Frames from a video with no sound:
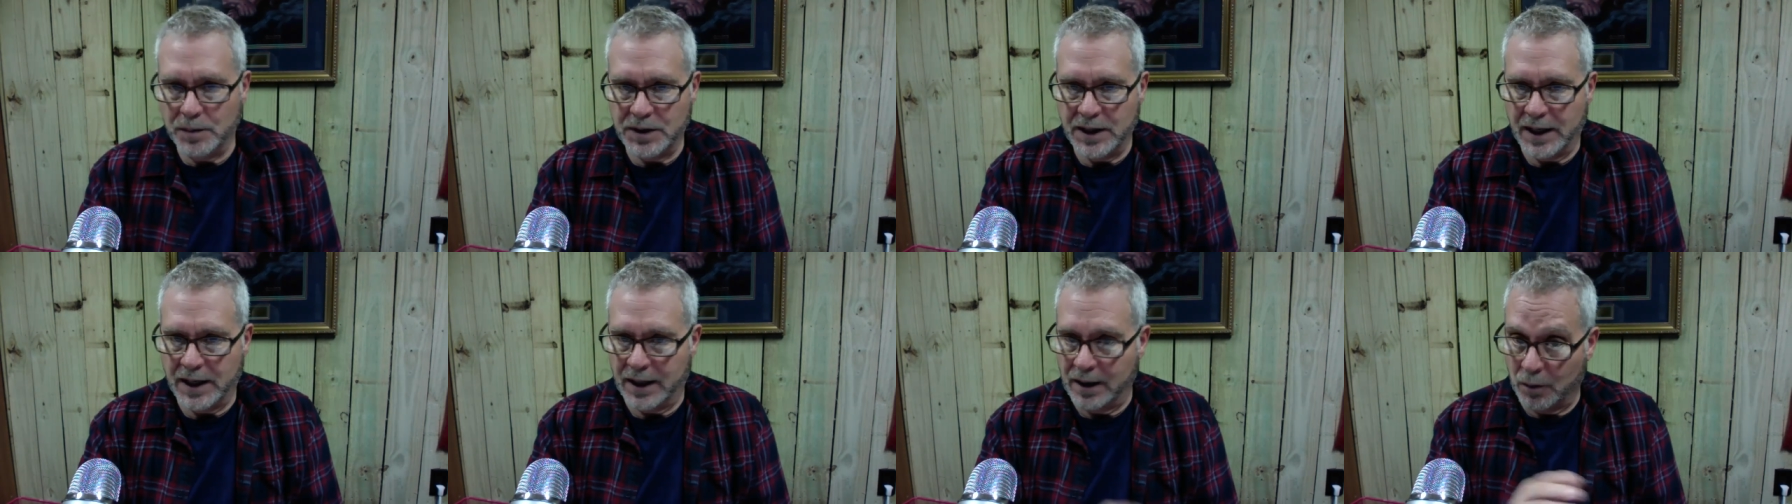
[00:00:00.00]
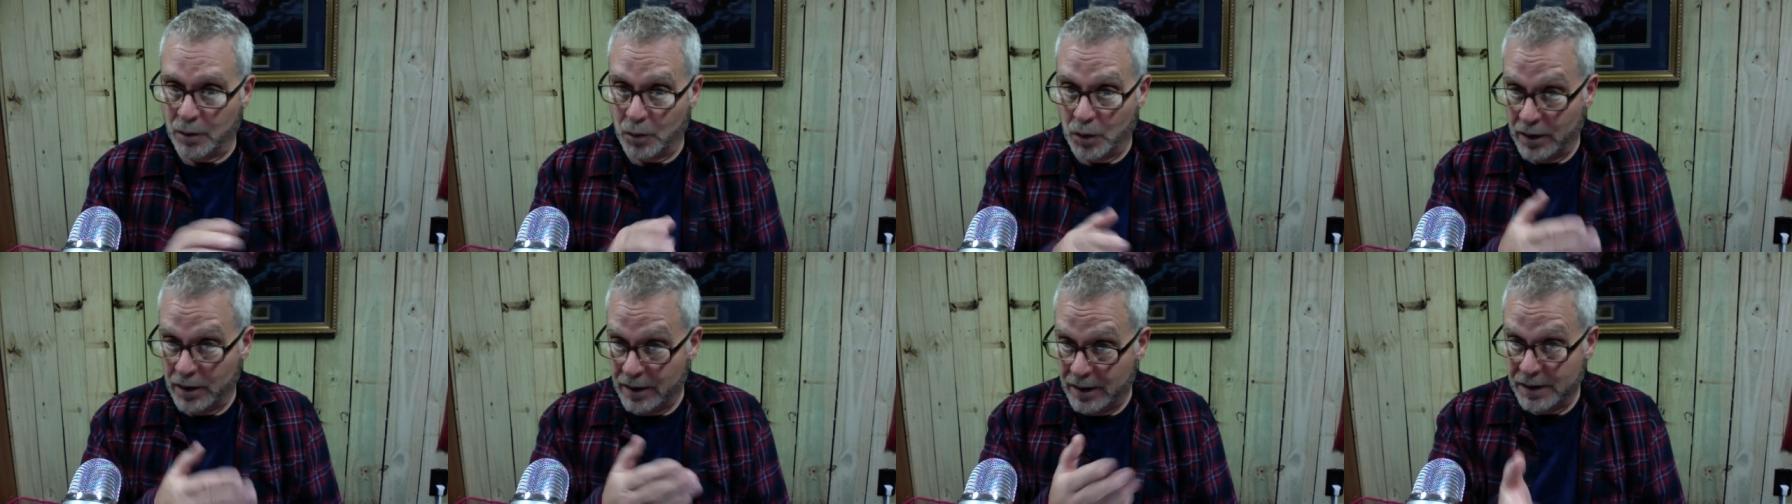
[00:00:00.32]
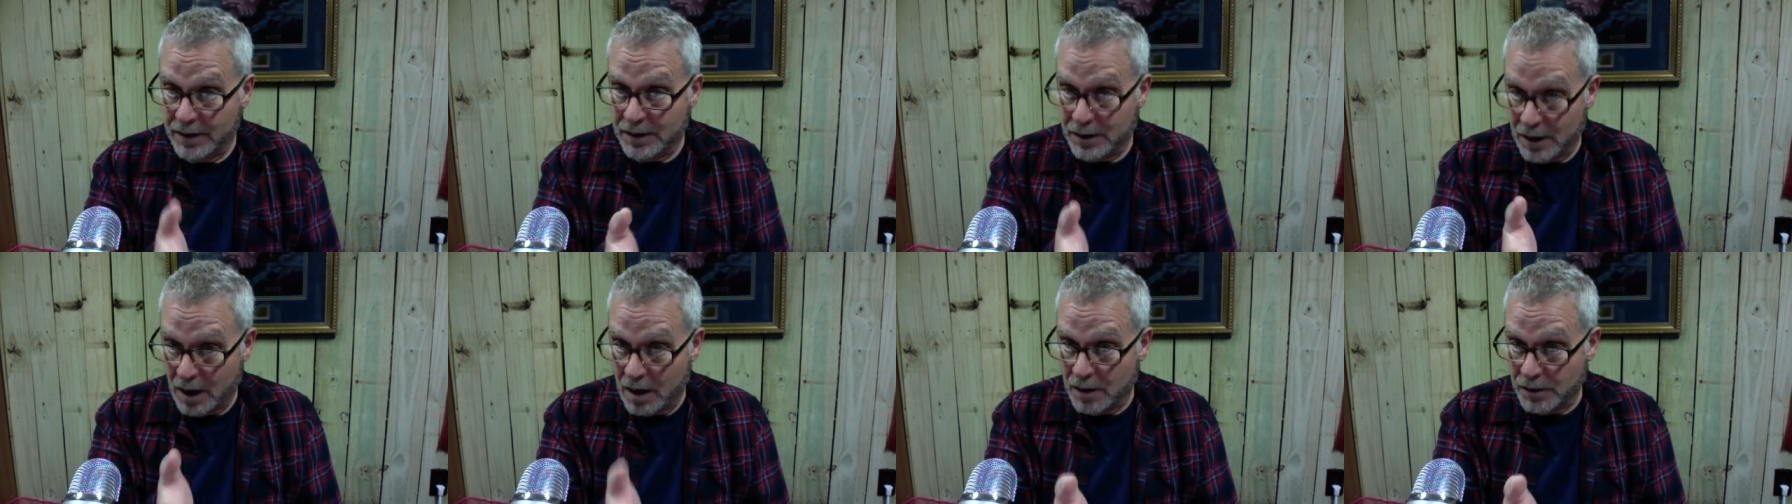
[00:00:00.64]
channel where
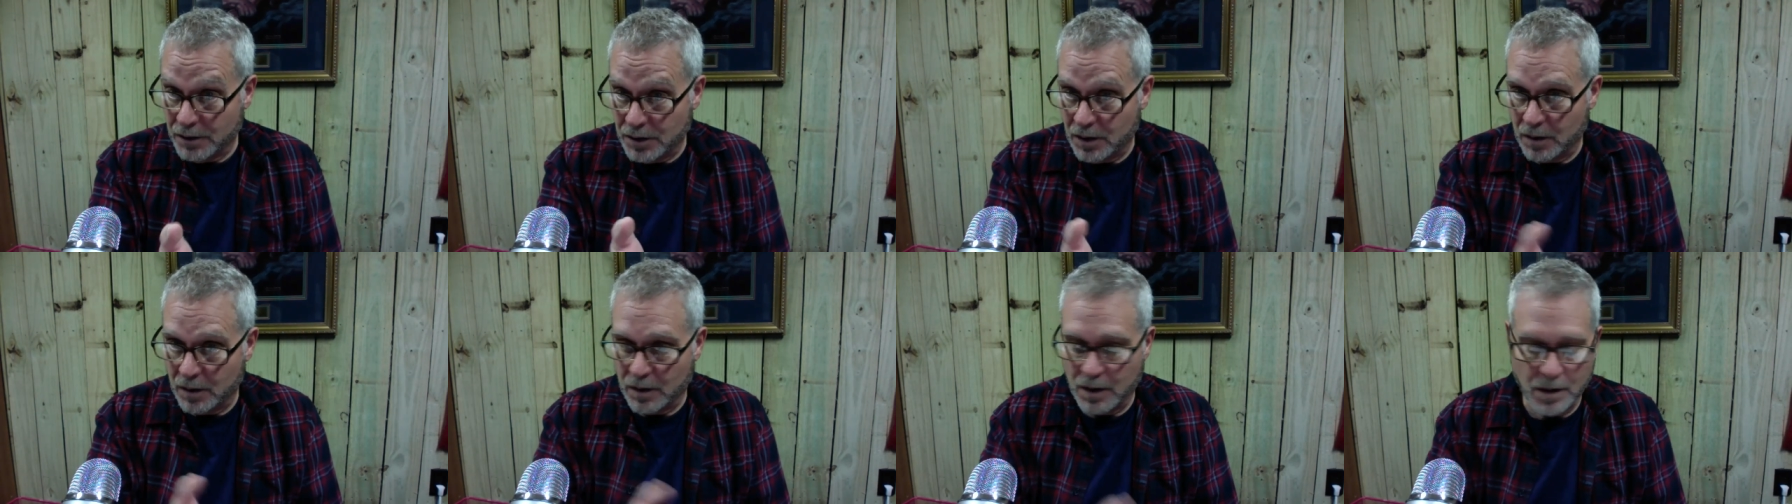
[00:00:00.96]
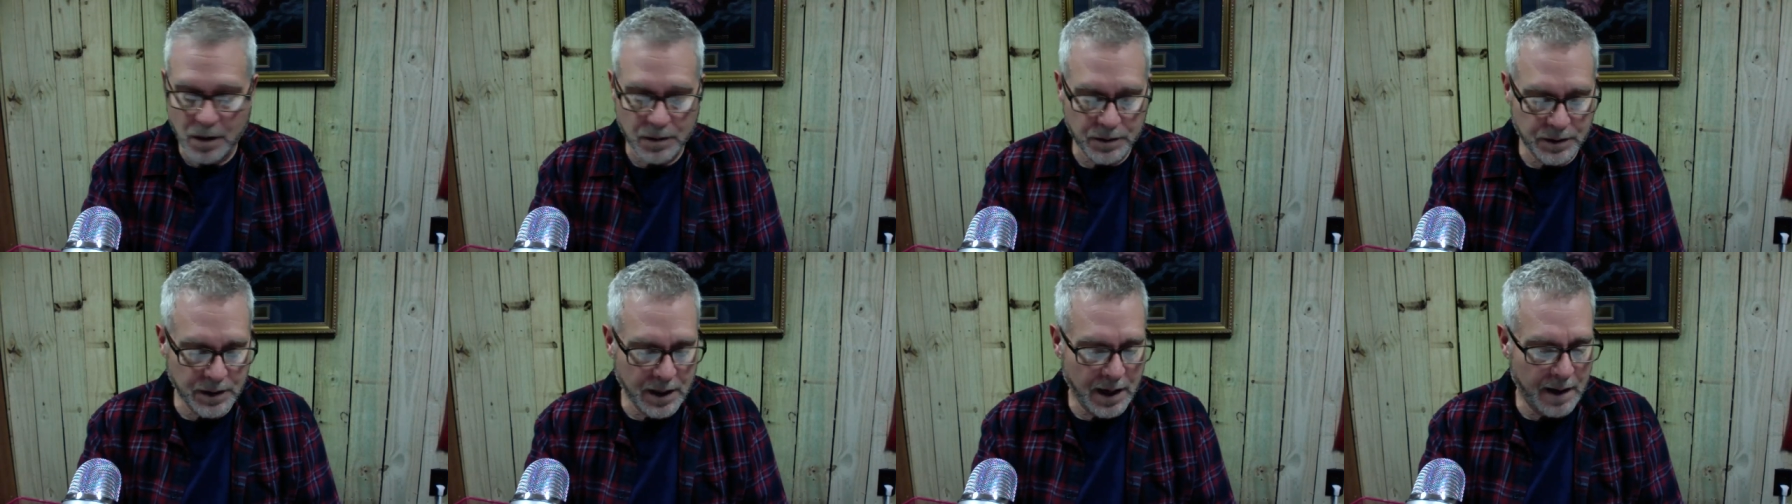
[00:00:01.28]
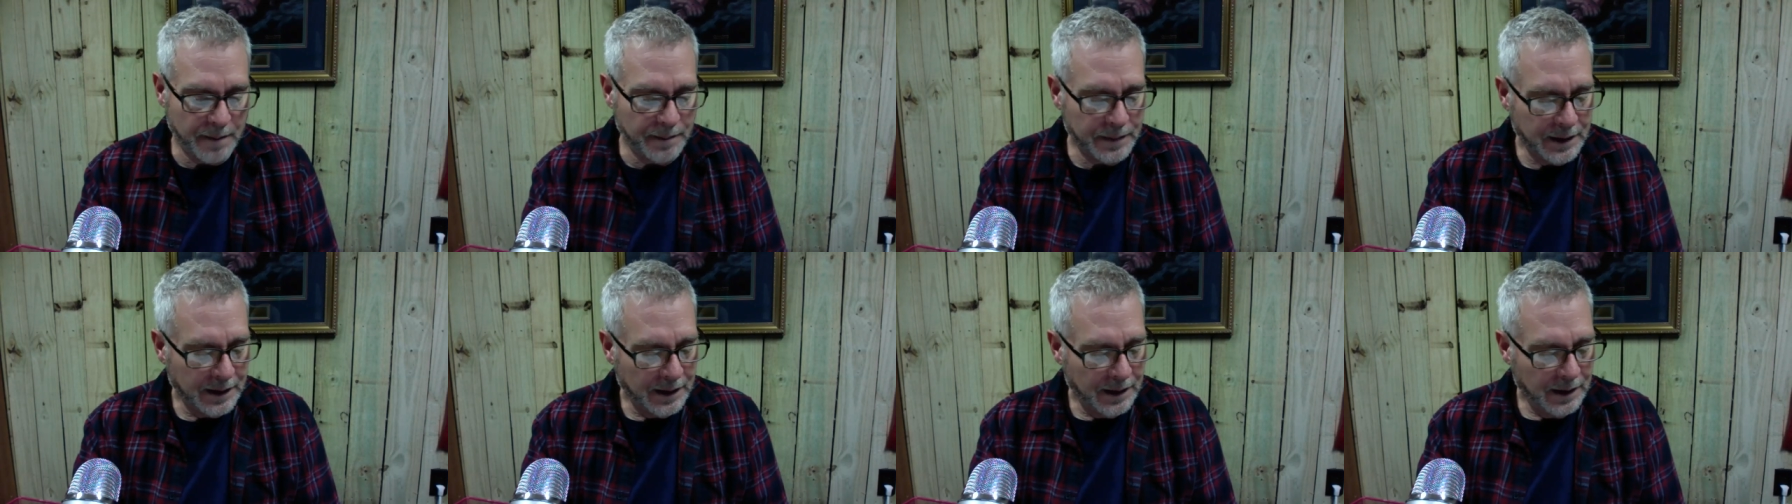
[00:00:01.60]
this also goes
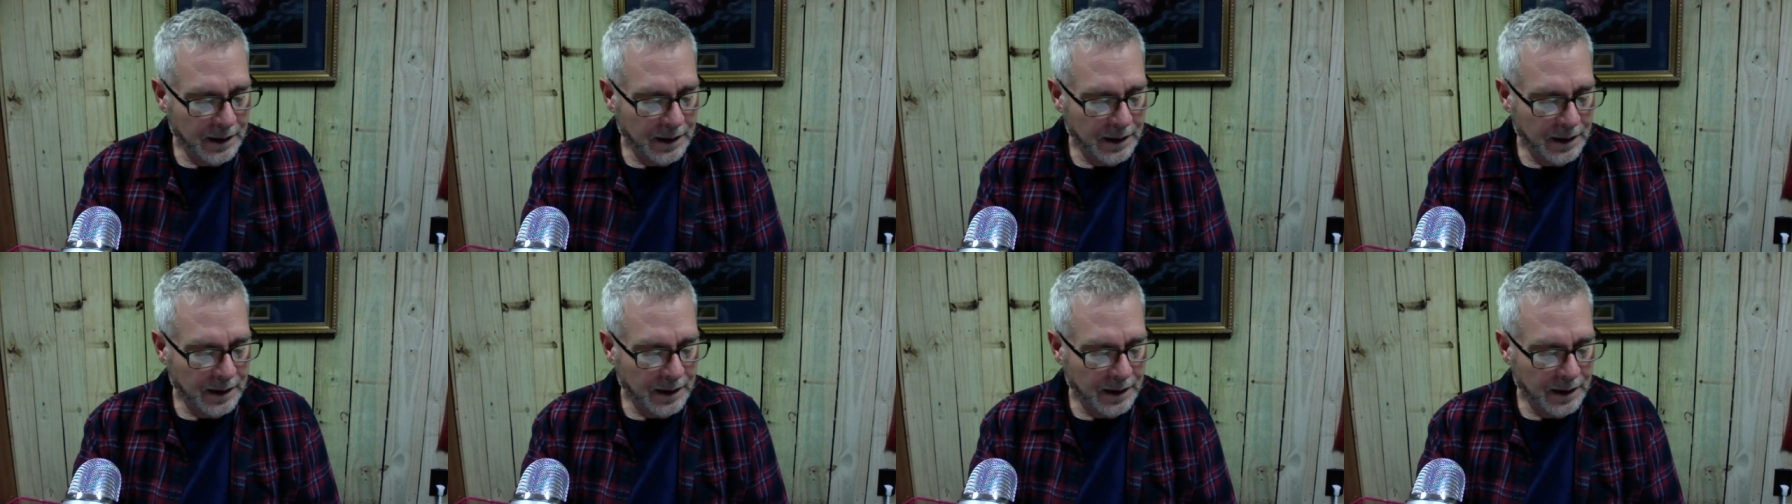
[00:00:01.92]
up,